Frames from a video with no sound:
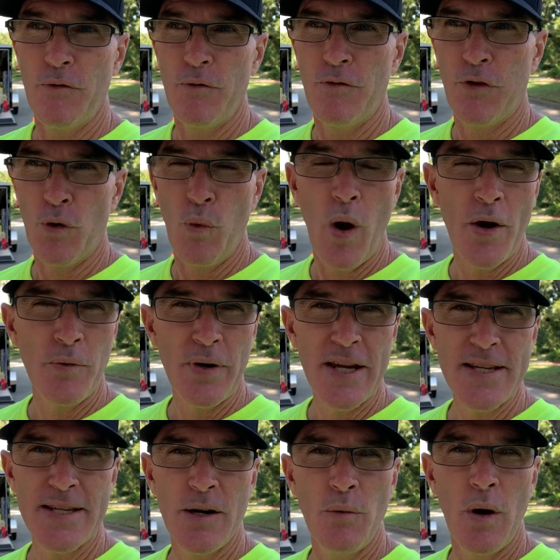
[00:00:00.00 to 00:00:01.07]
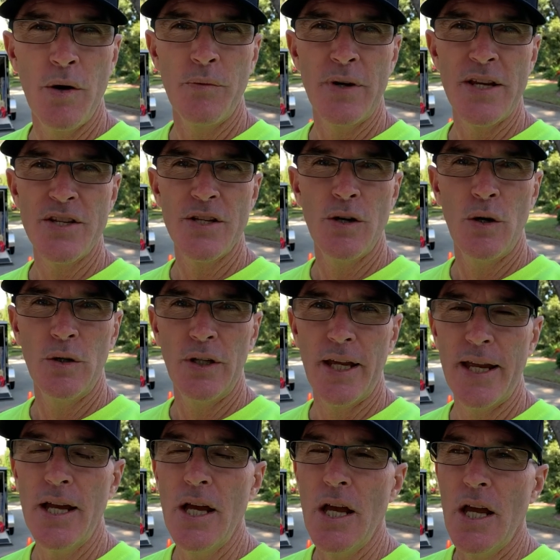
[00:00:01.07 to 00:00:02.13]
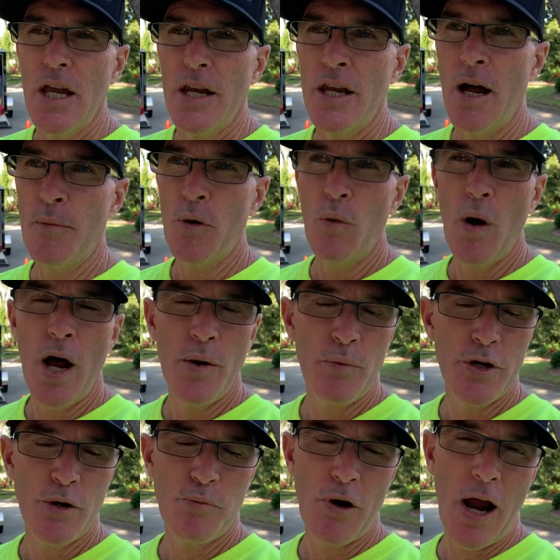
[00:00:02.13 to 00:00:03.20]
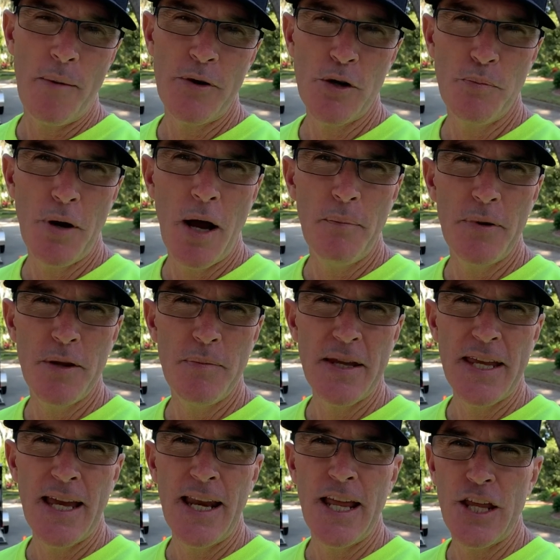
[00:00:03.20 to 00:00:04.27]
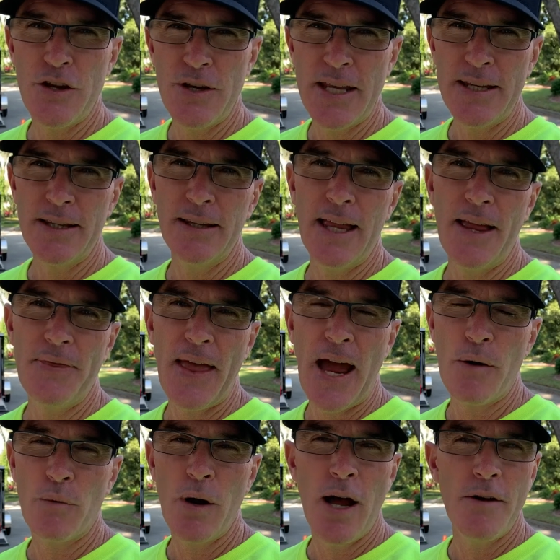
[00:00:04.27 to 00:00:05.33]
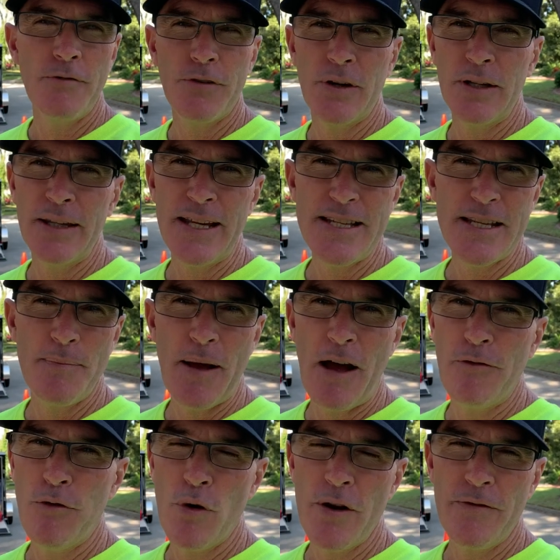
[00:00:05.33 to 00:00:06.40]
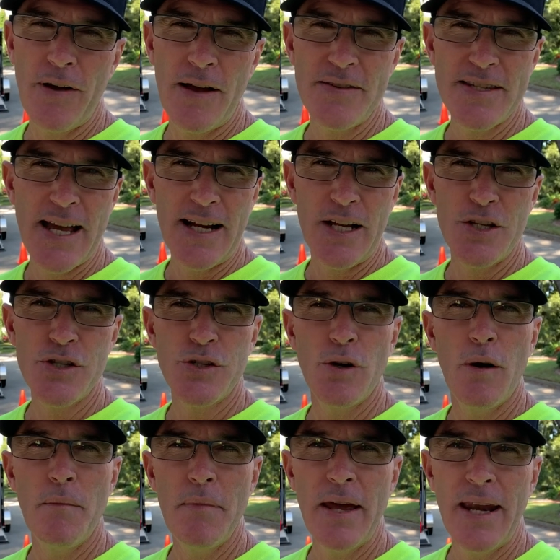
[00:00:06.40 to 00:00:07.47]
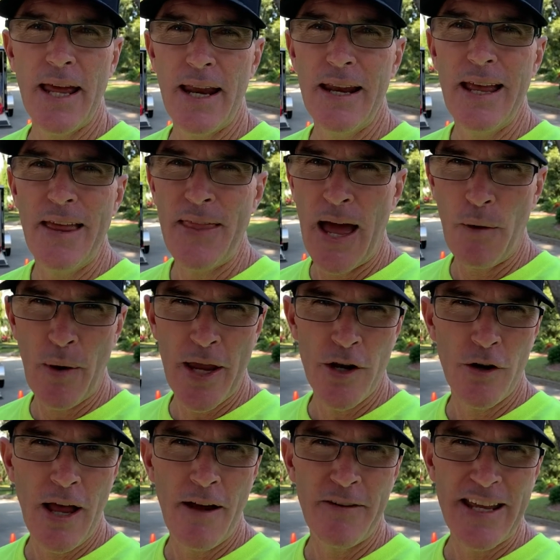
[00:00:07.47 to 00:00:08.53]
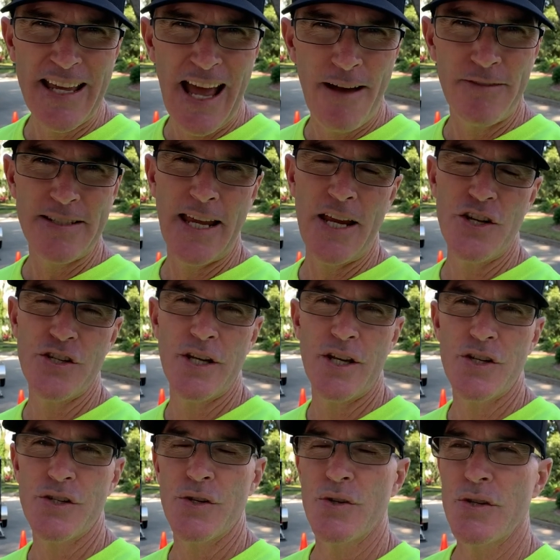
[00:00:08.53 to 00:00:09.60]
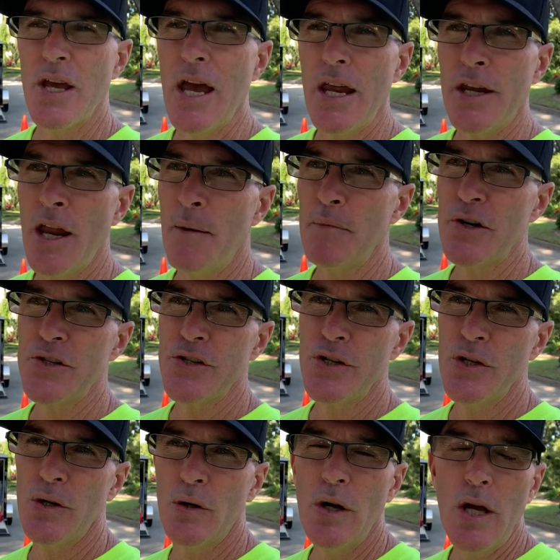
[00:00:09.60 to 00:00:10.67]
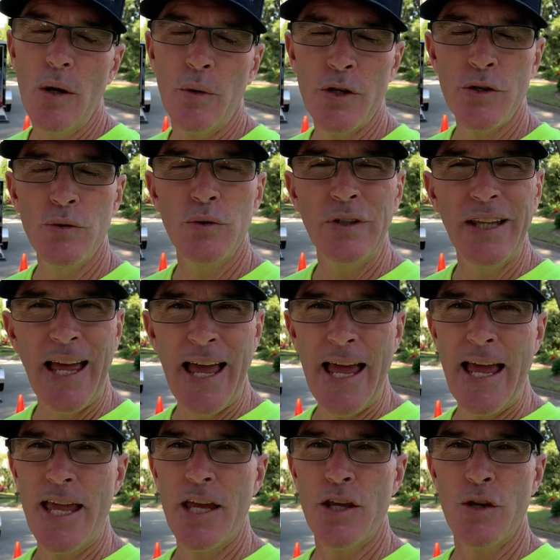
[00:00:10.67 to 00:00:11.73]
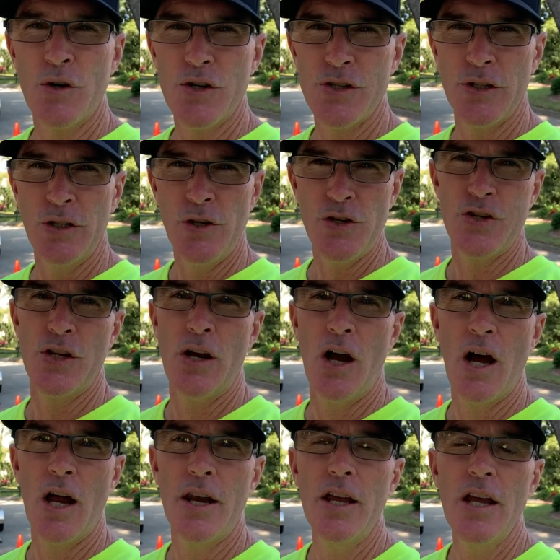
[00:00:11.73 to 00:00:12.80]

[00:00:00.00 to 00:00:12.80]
for one reason and one reason only. Number one, when you're priming your pump in the beginning, you need to let that run for at least about 45 seconds to a minute. And that way you don't have any cavitation issues. Number two, when you lay your solution on,